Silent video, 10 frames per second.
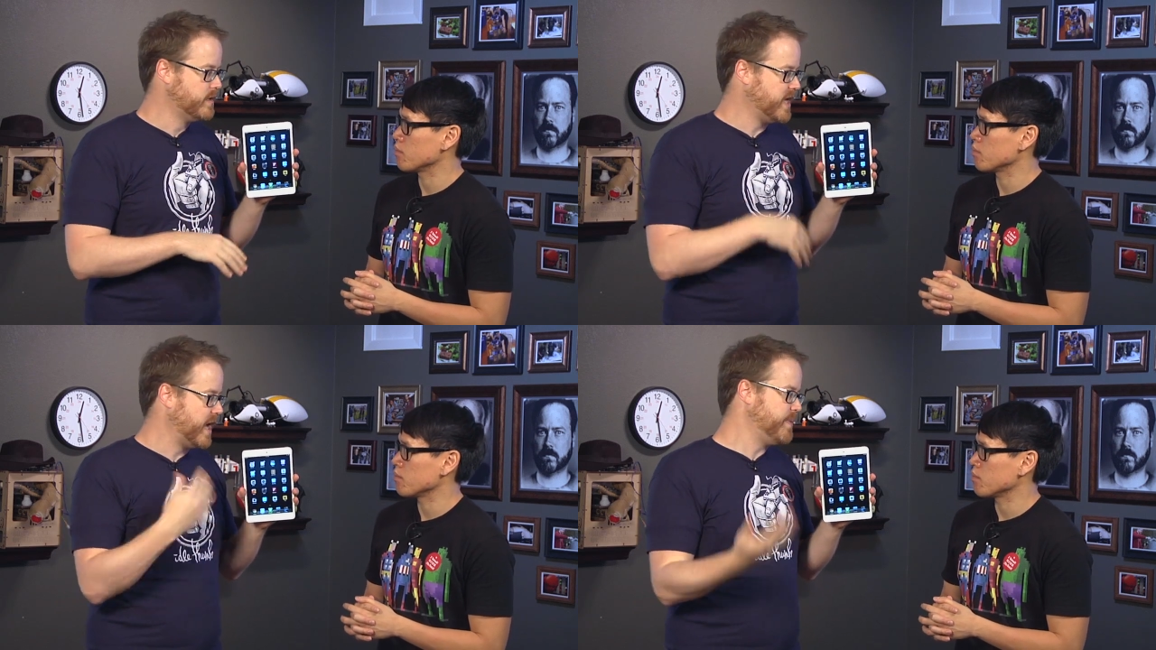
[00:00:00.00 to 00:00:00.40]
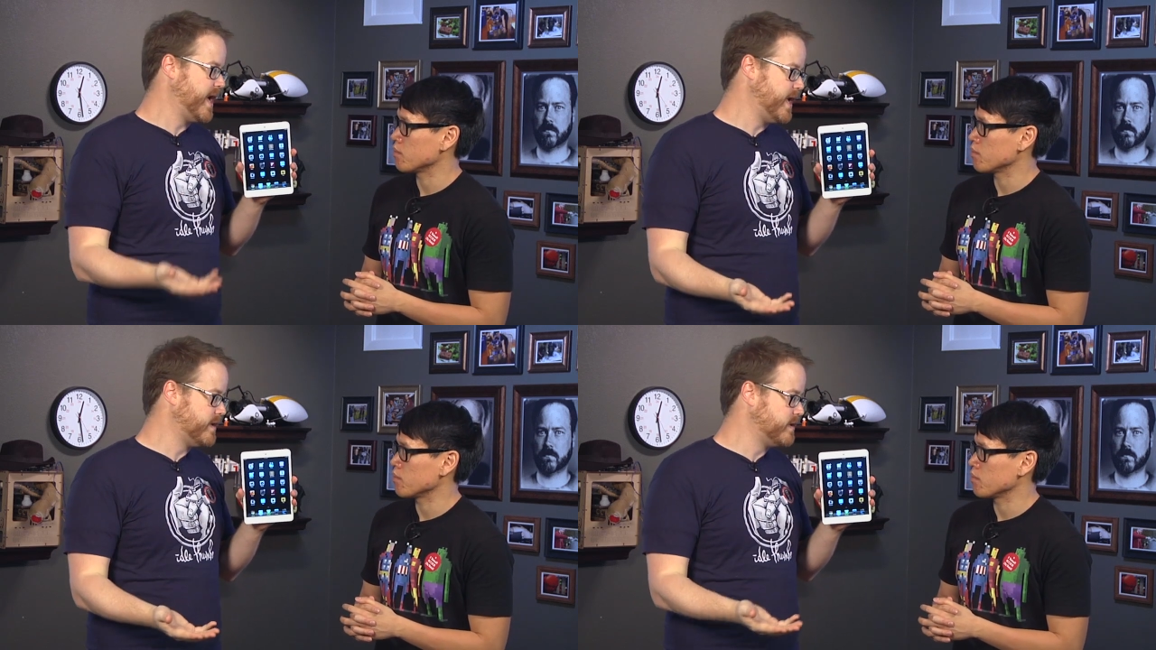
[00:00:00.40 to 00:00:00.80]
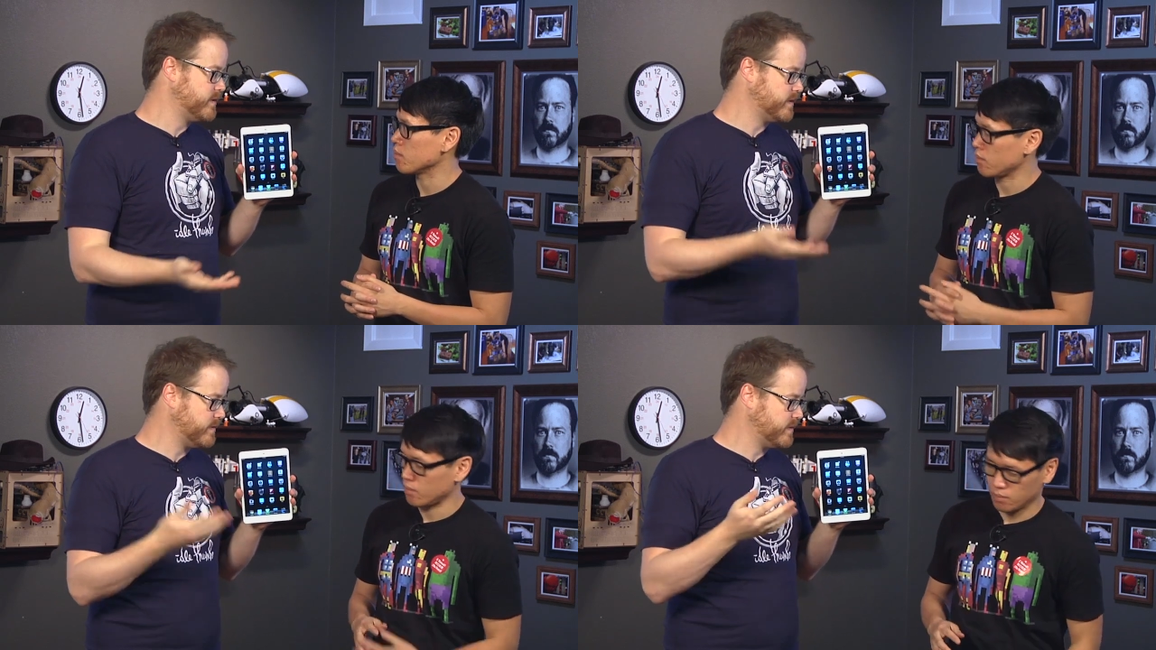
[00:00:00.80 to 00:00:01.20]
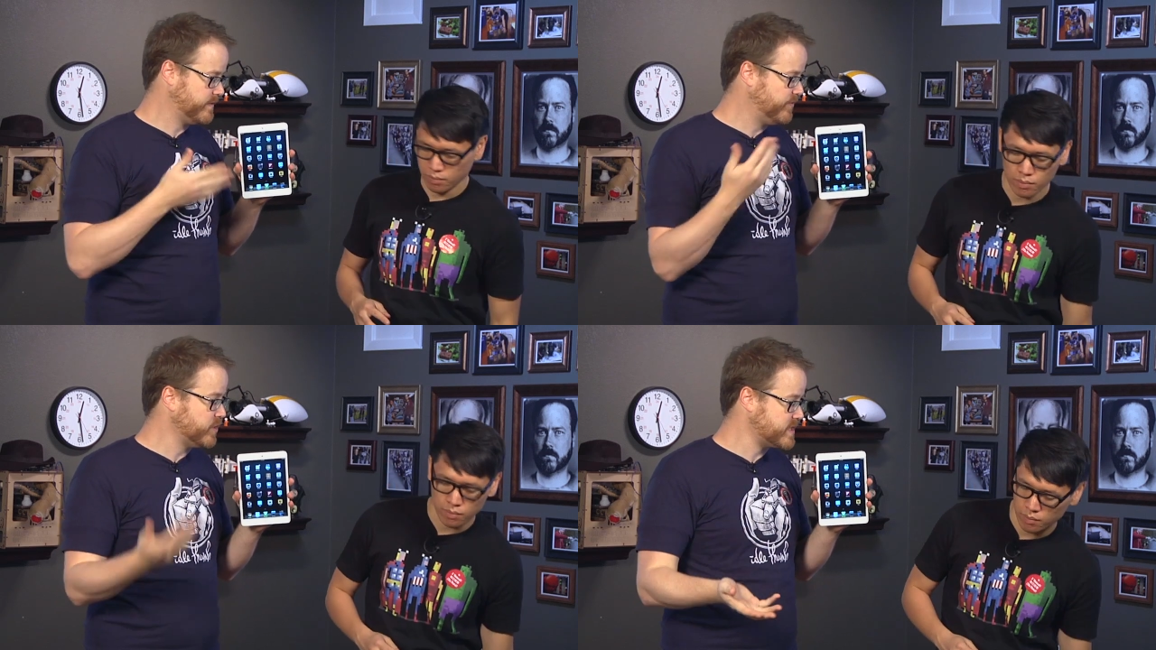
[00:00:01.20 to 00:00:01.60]
Speaker 1: The iPad, the
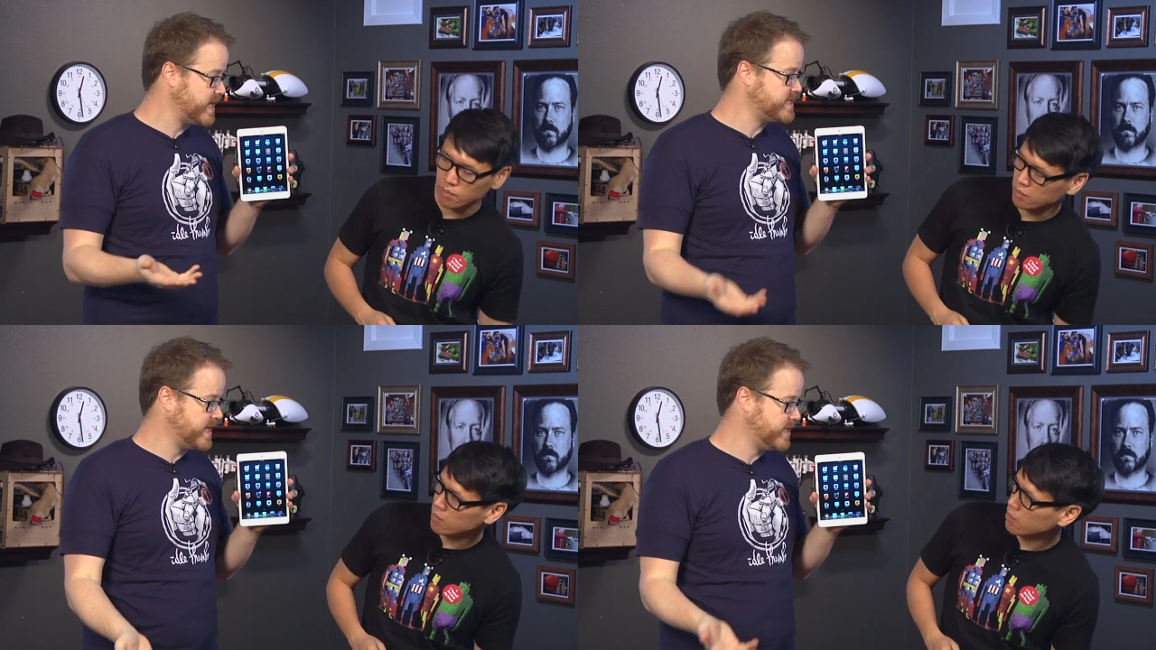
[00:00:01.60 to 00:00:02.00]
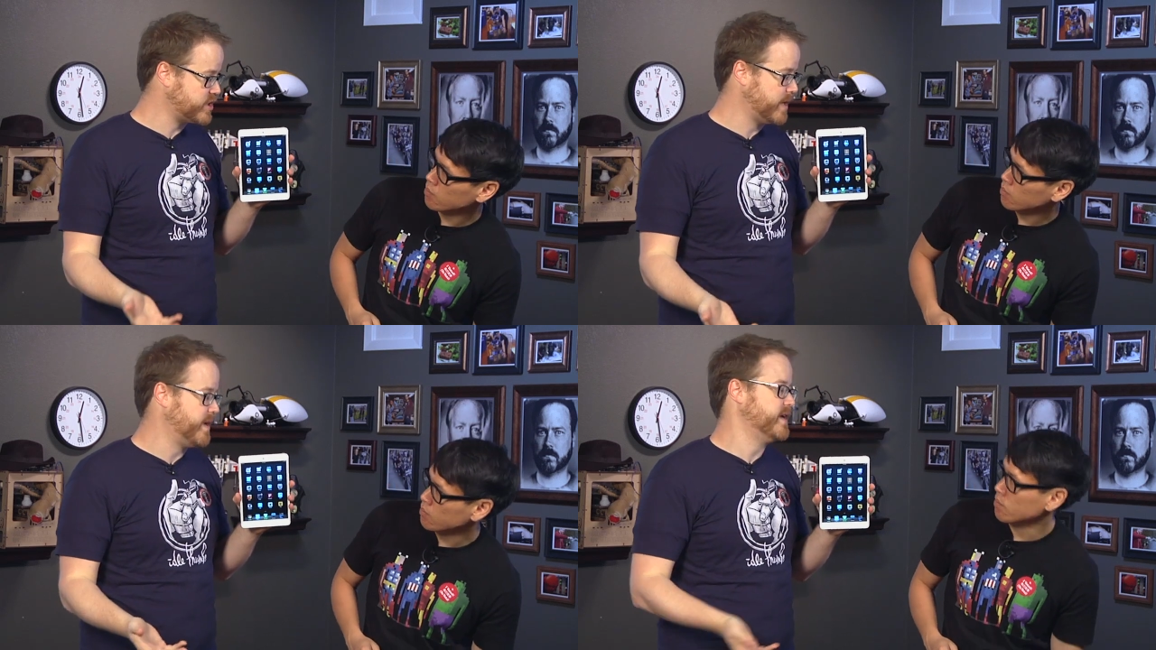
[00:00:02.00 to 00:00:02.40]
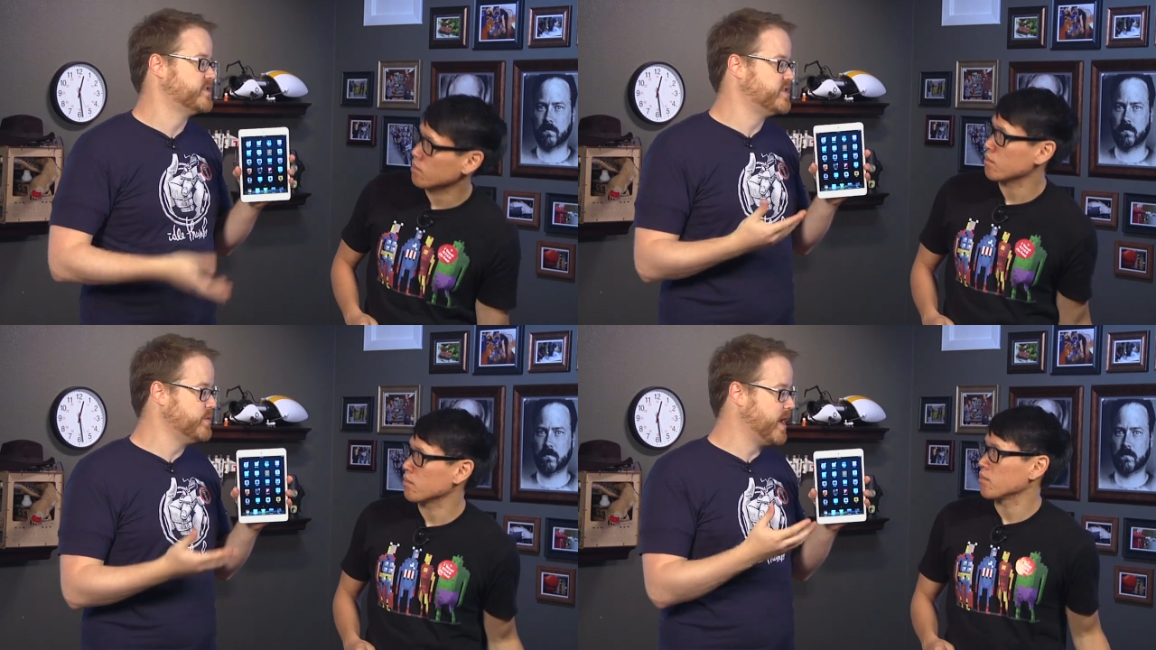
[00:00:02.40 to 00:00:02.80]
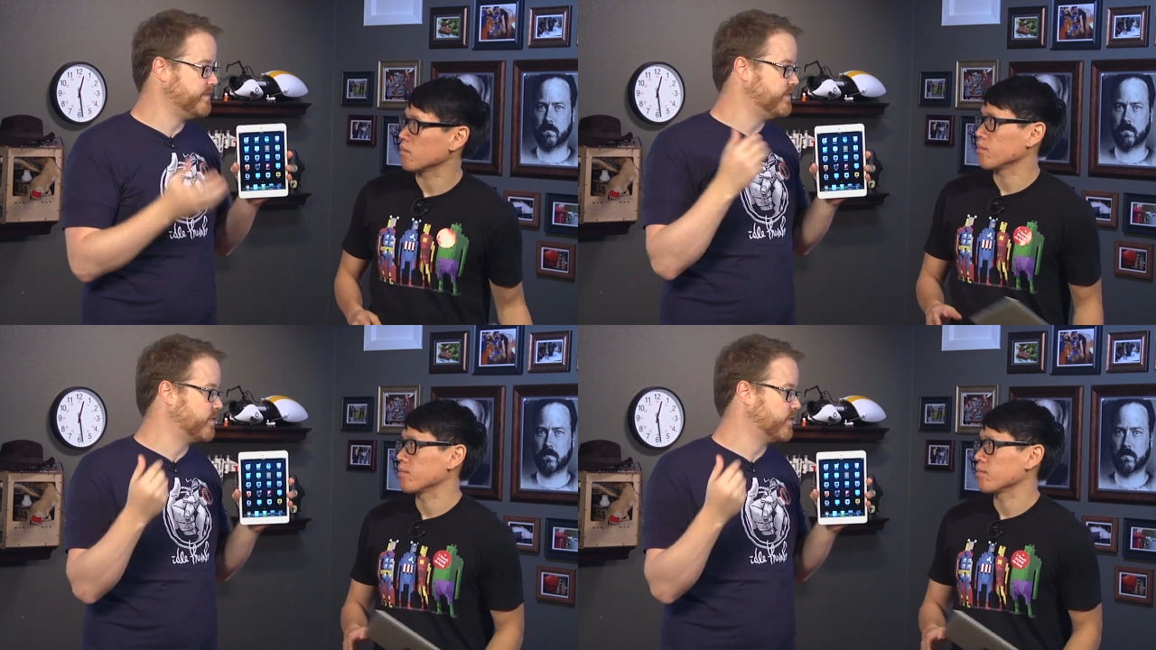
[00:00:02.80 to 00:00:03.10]
the full size 10 inch iPad is too heavy